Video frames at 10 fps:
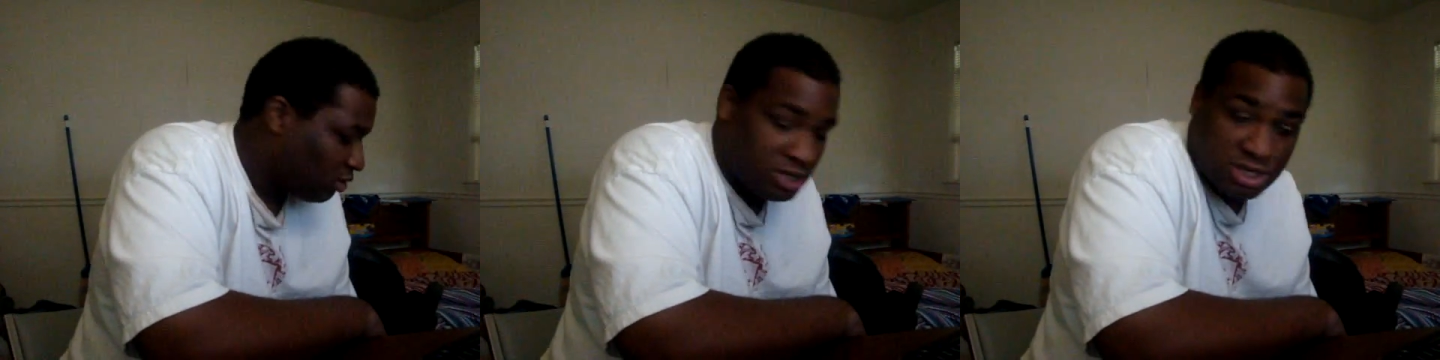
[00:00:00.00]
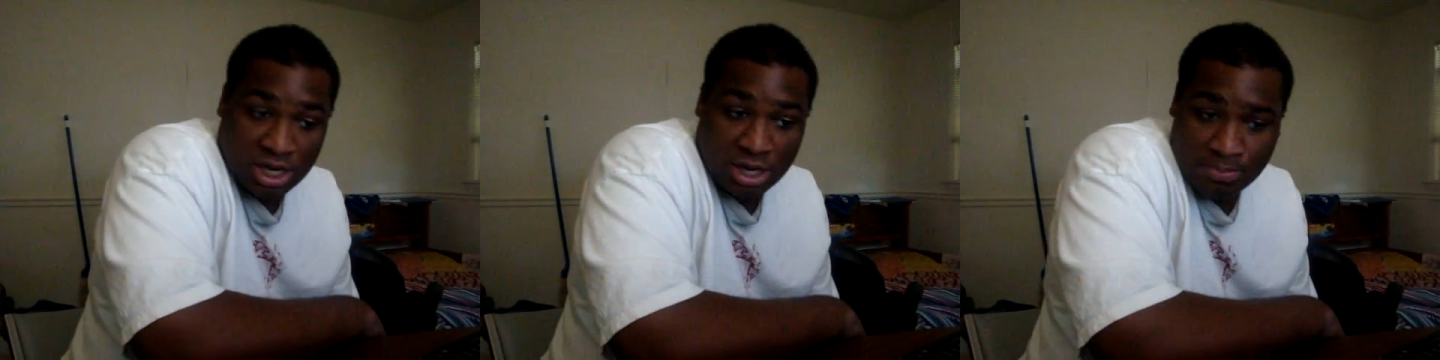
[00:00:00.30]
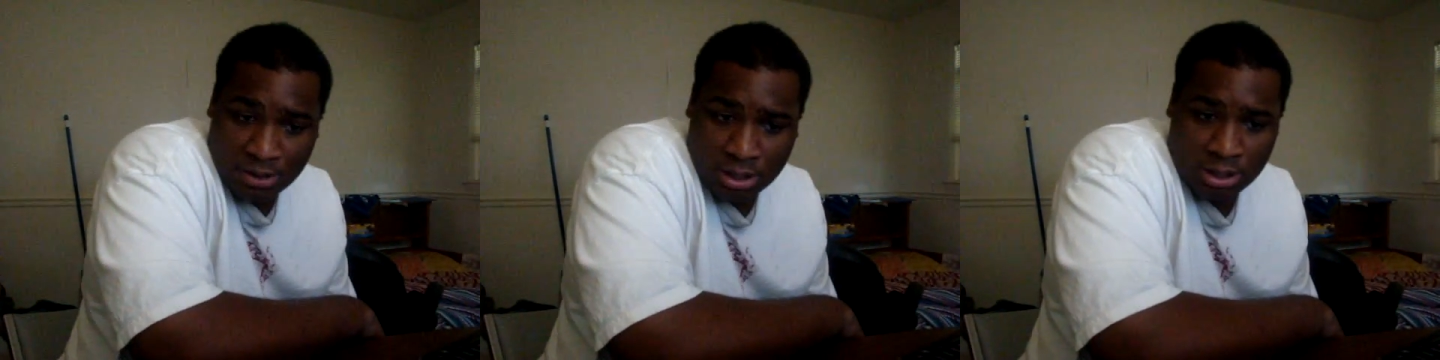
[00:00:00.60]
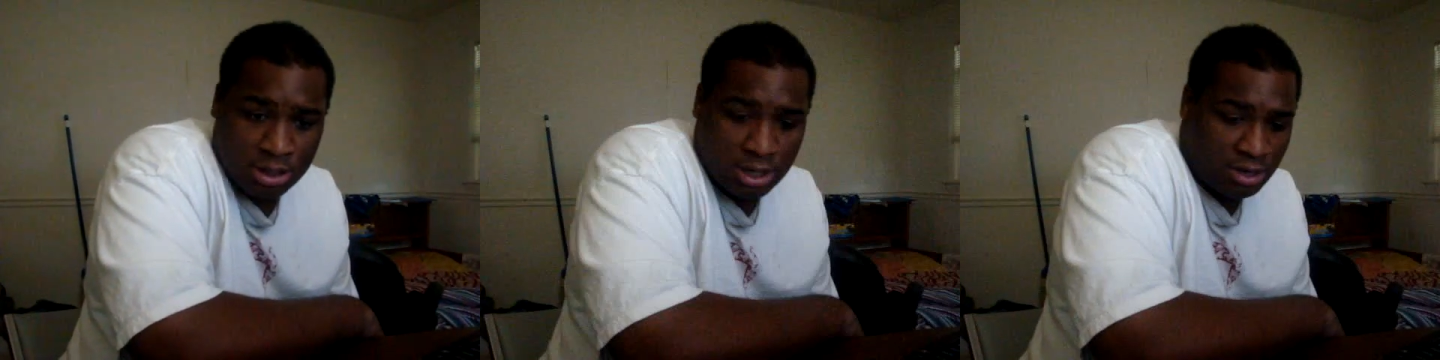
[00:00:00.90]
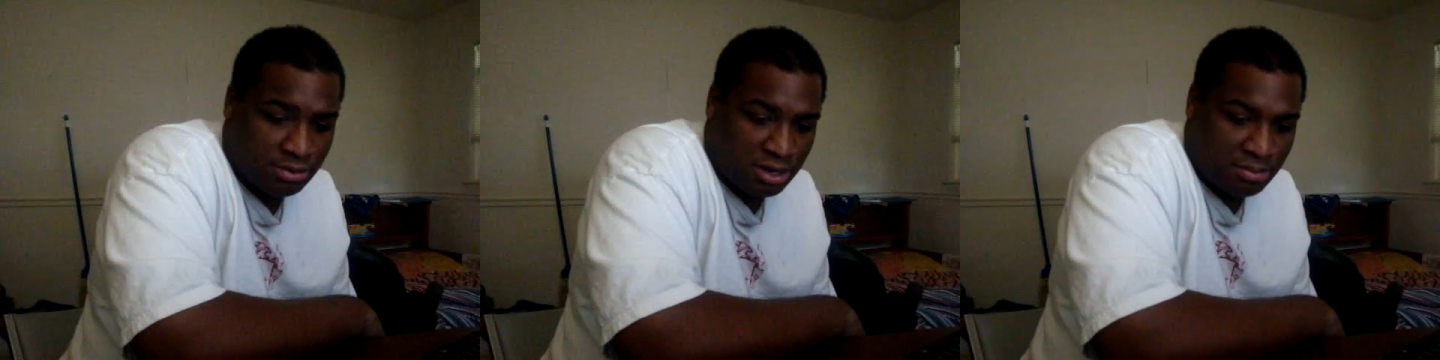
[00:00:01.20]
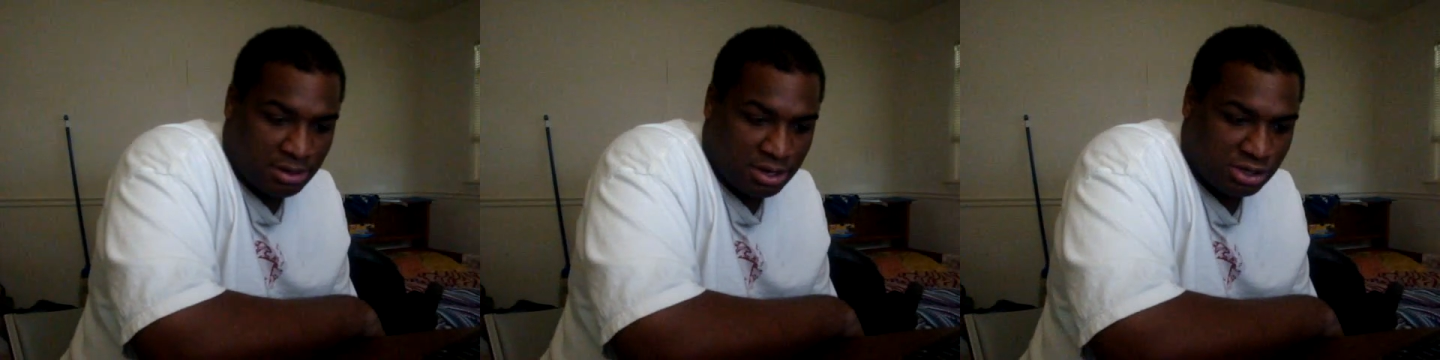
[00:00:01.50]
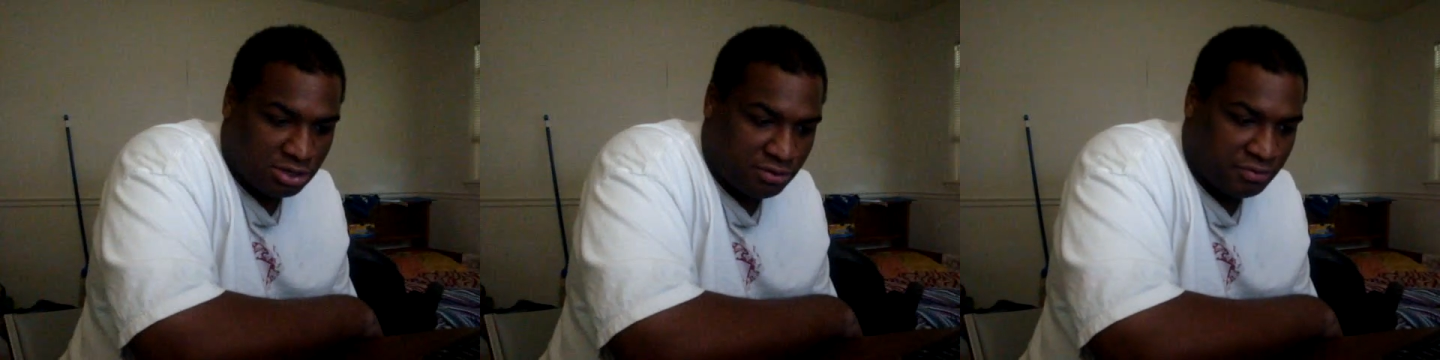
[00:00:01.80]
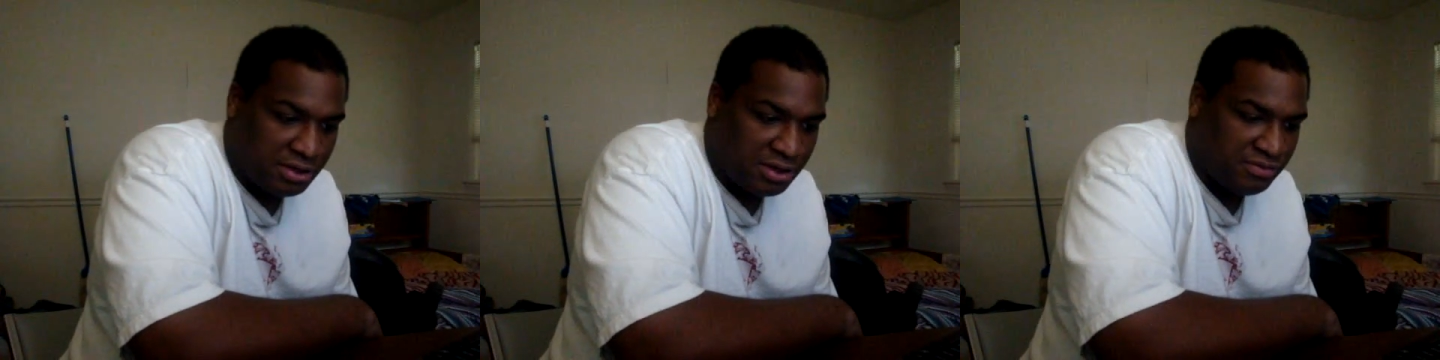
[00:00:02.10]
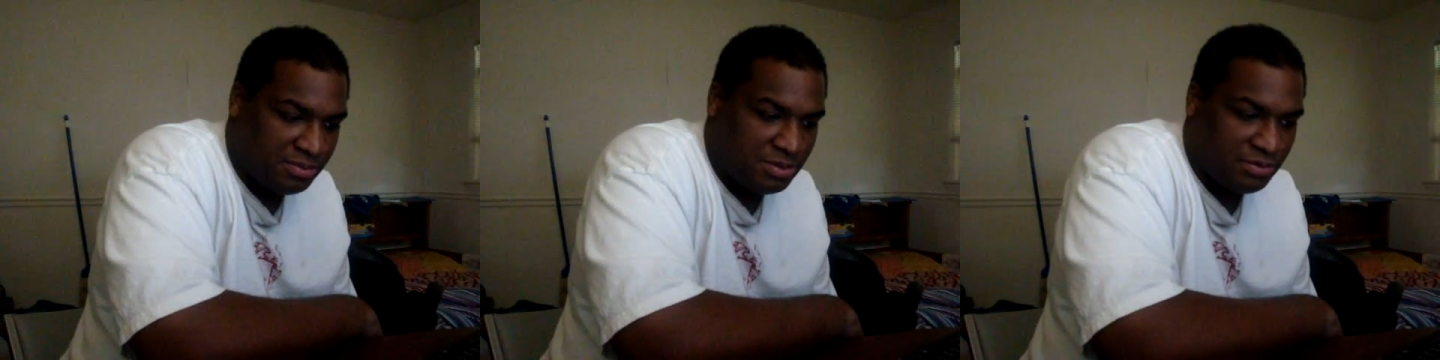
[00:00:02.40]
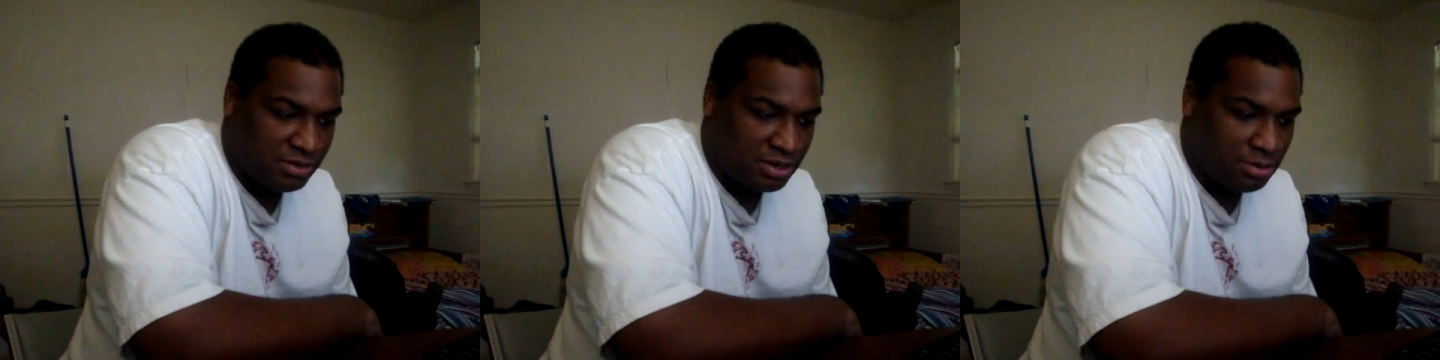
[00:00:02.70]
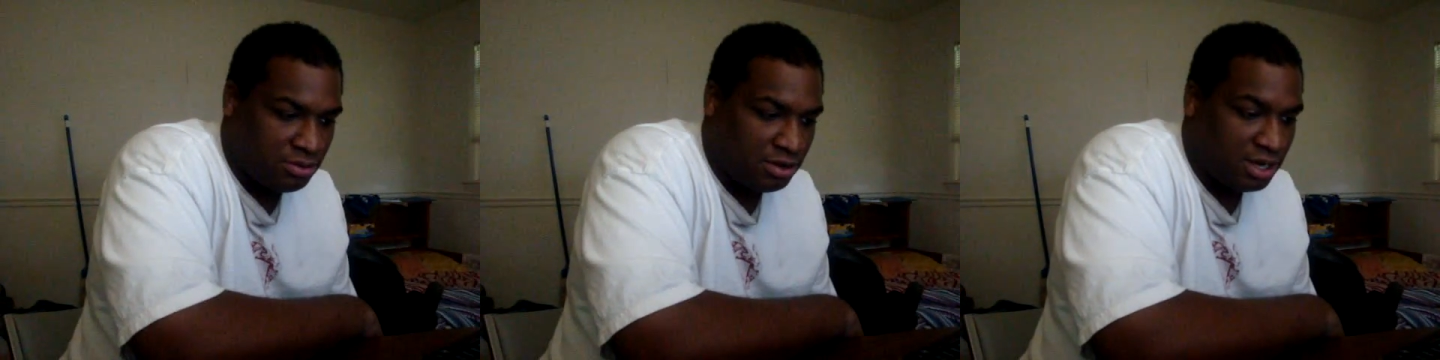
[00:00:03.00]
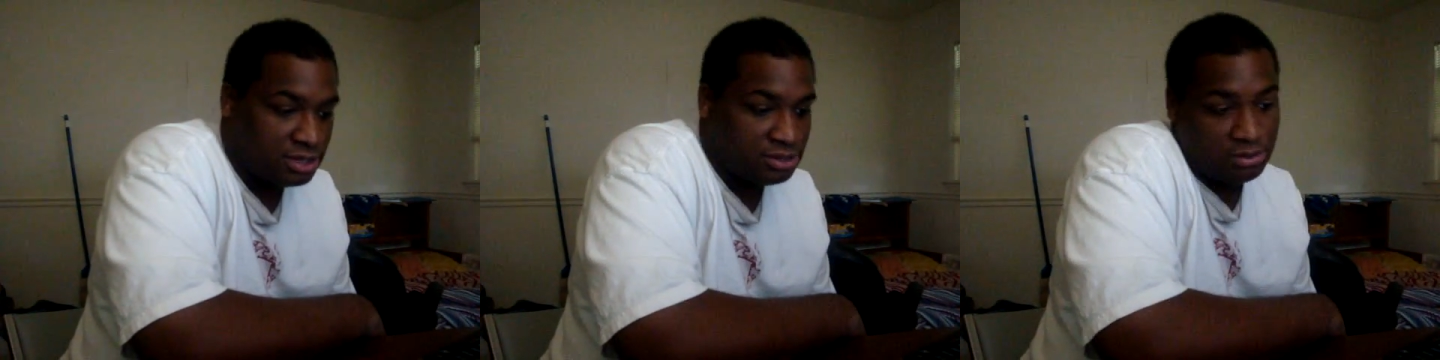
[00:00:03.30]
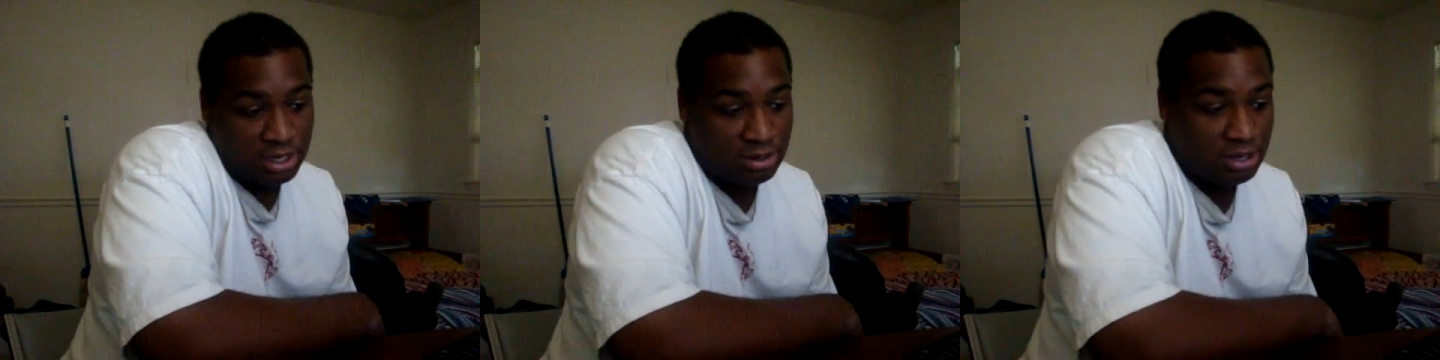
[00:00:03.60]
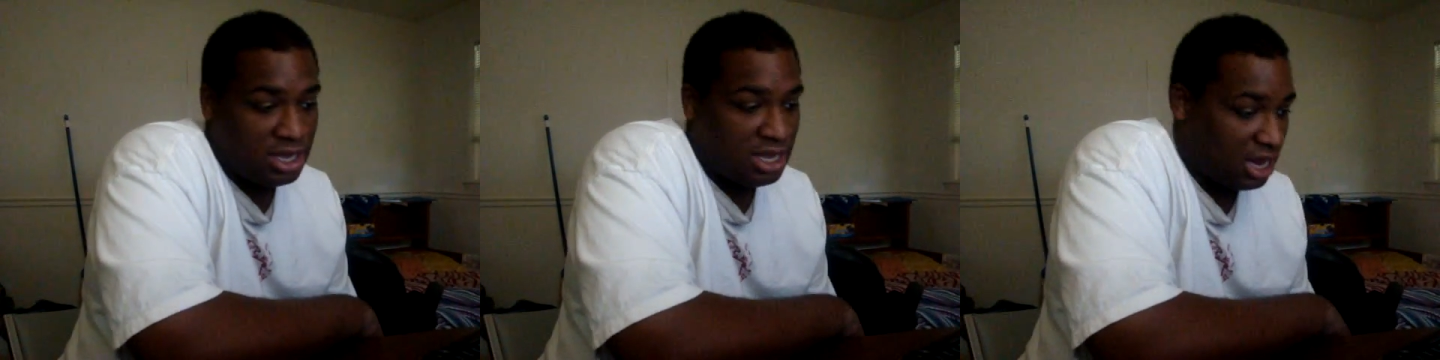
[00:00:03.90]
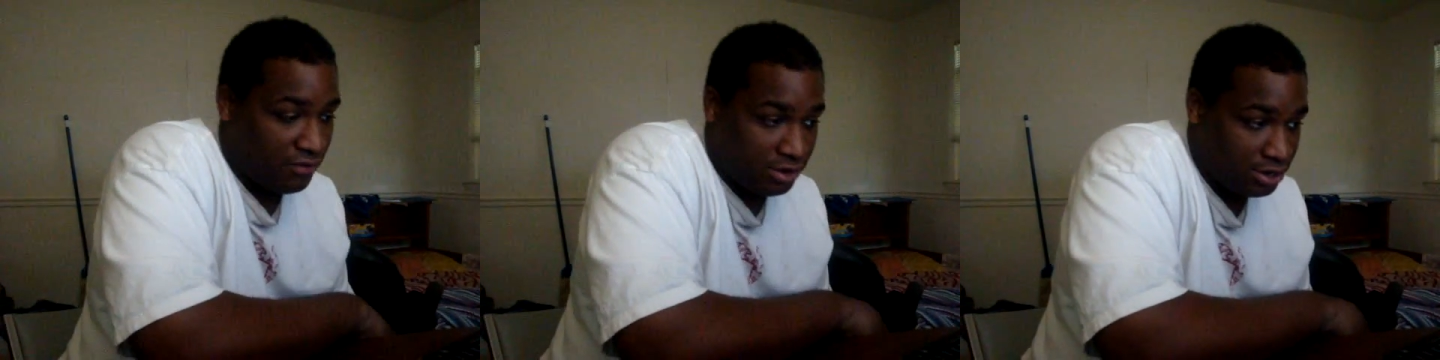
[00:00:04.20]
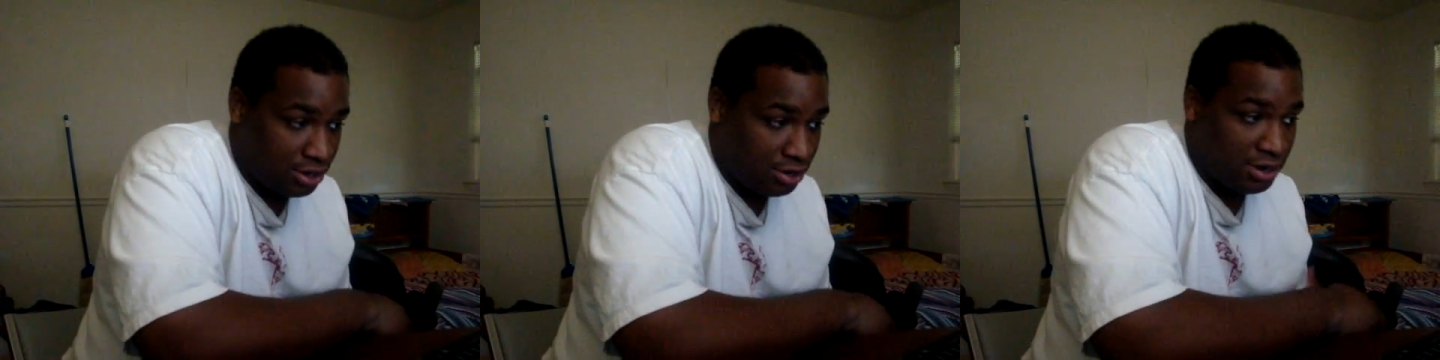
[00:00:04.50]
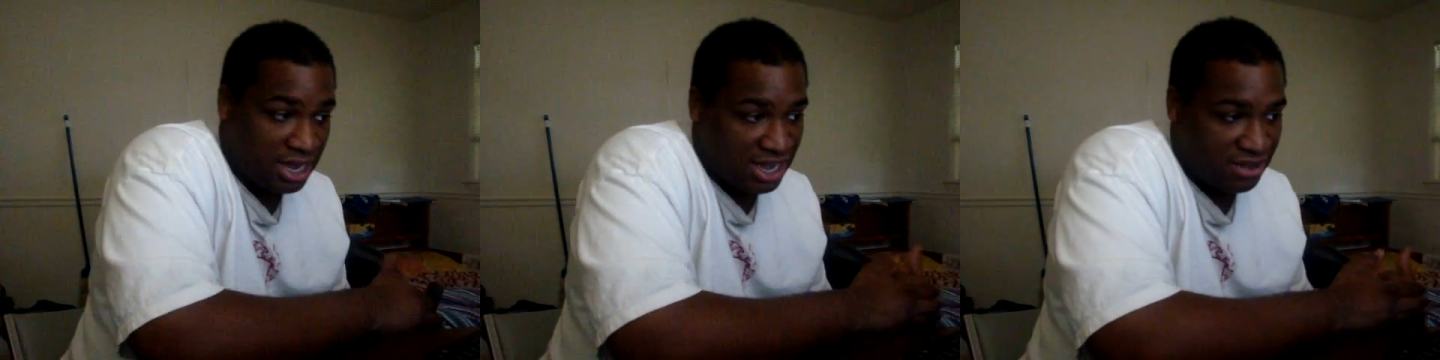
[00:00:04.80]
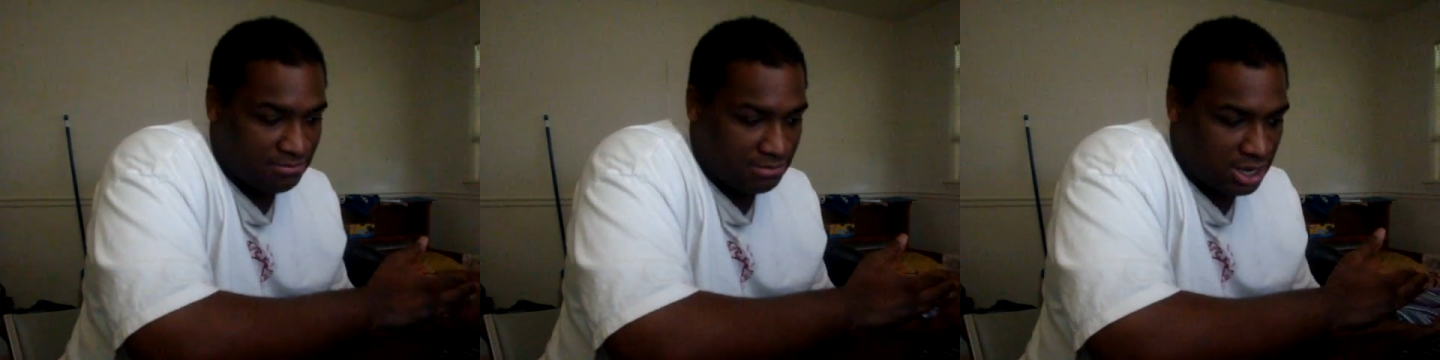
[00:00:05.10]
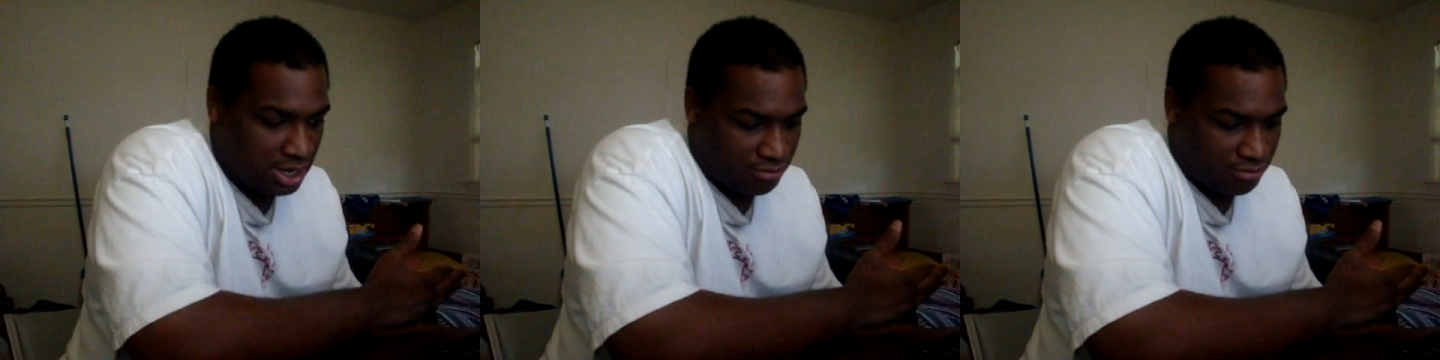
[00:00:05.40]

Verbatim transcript: CM Punk, I don't get a mention of for MVP for WWE as well, even though I have my